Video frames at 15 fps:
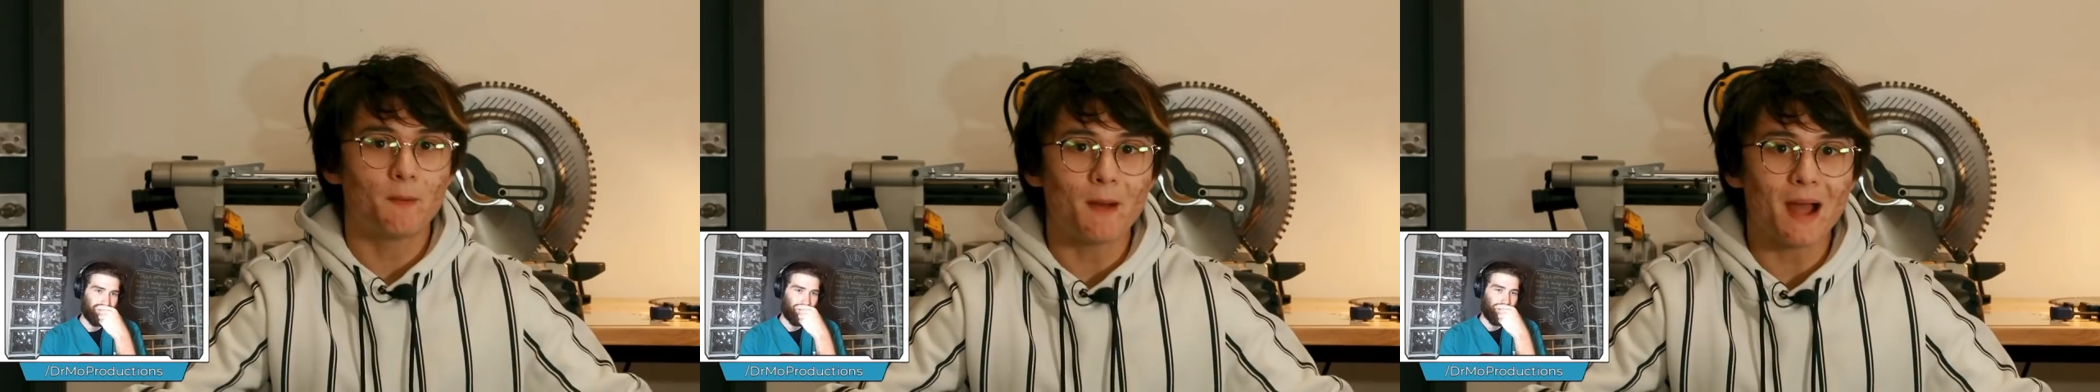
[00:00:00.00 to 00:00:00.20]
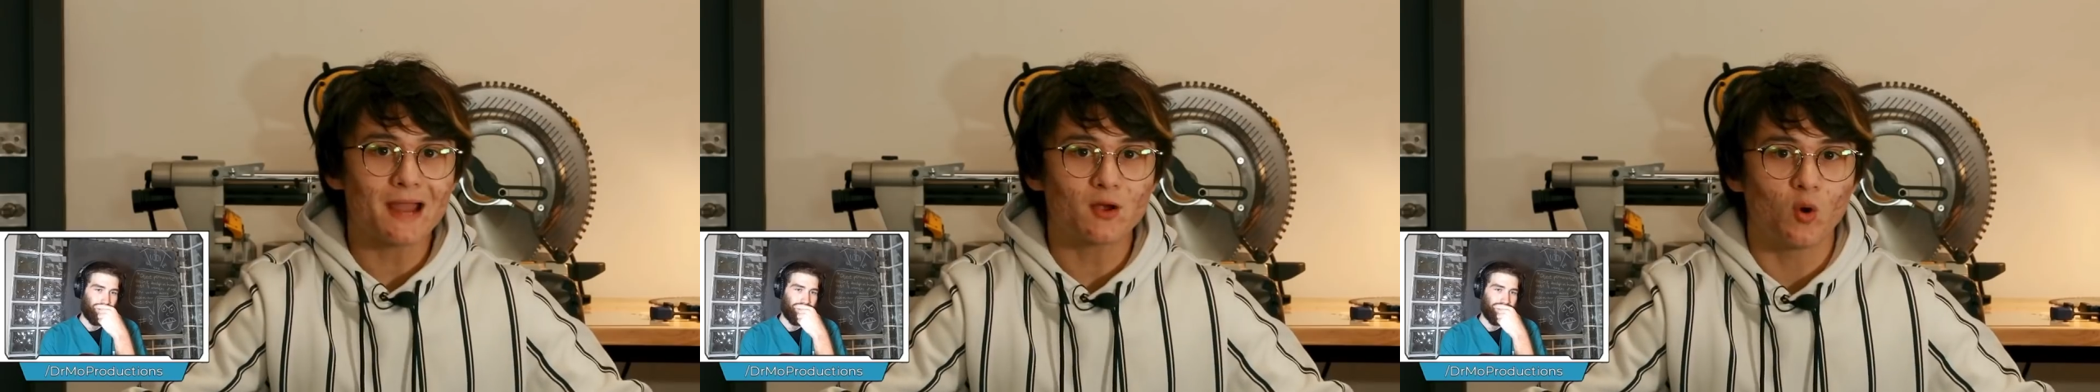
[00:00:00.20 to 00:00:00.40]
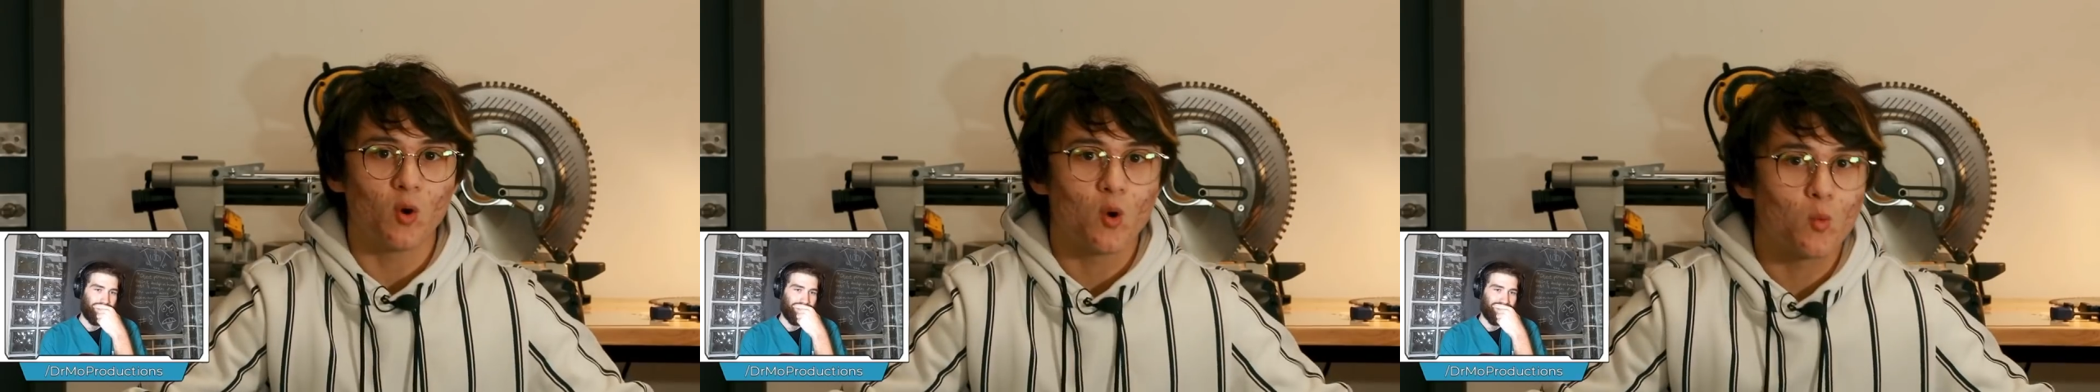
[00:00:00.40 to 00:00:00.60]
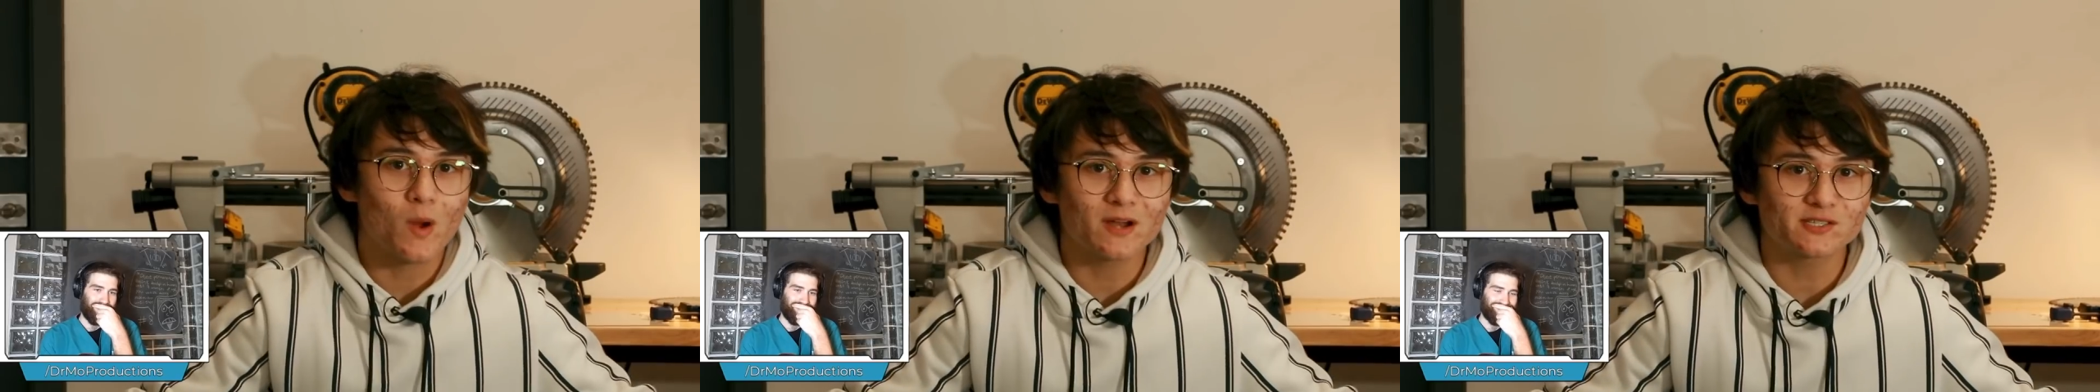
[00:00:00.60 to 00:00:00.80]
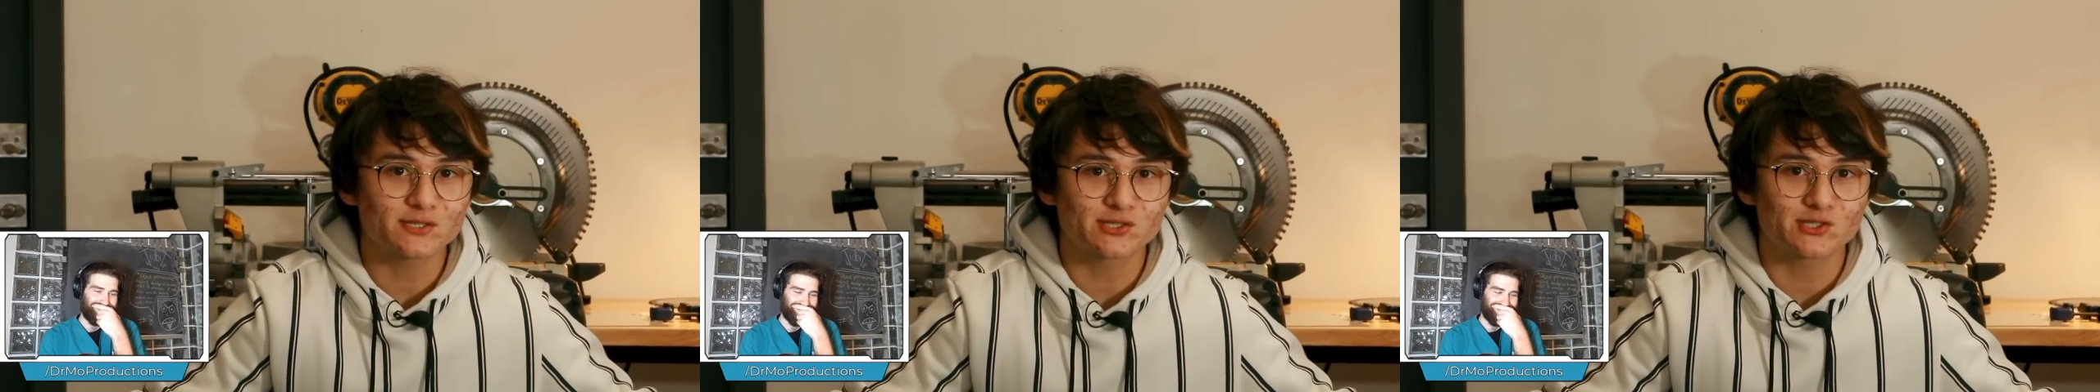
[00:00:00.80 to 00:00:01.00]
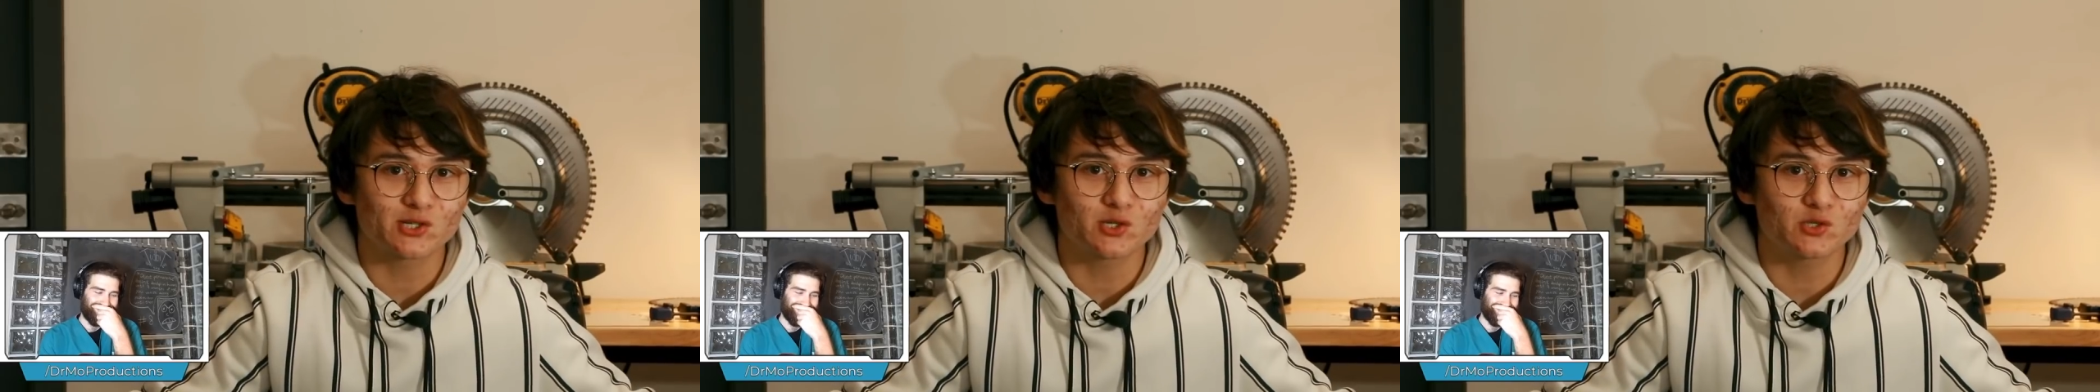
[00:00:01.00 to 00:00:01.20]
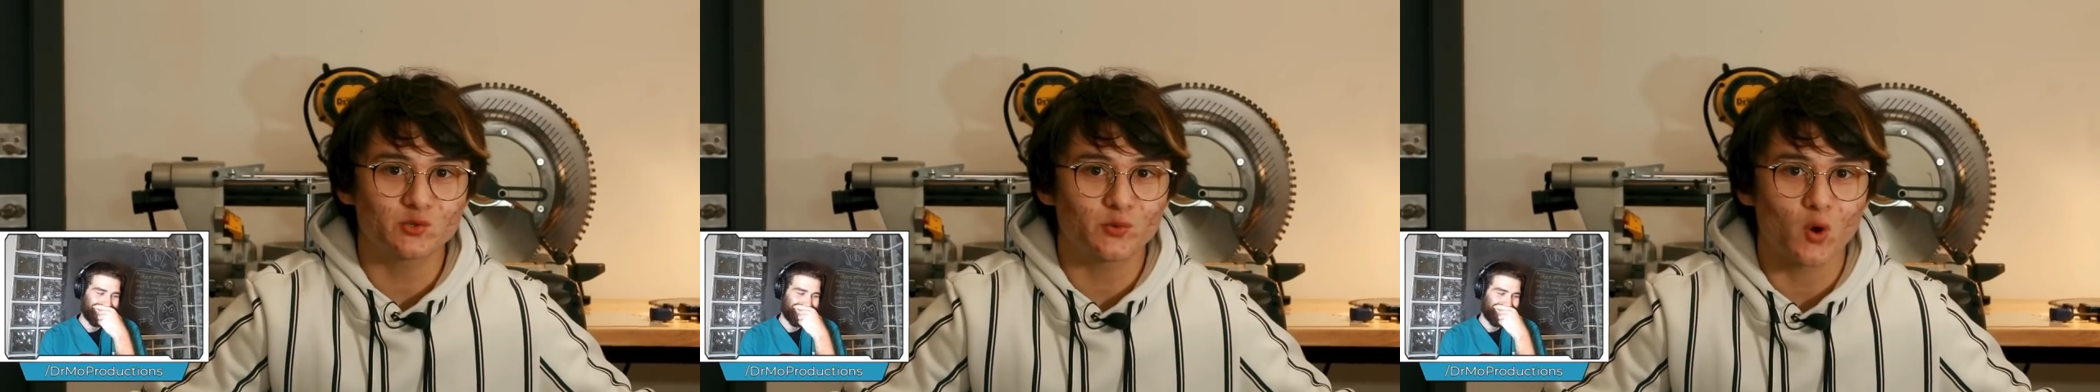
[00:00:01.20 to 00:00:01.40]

But Michael, where's the surgery